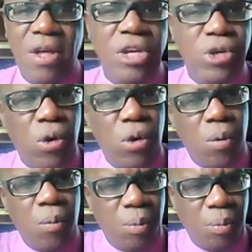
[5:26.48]
you
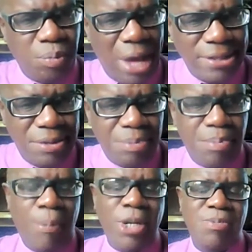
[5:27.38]
know, when
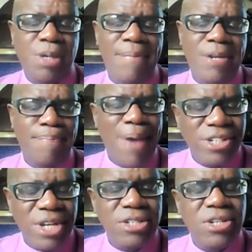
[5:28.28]
Barbados became
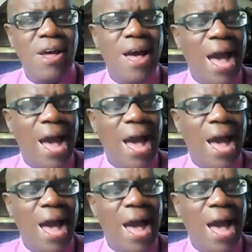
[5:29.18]
independent,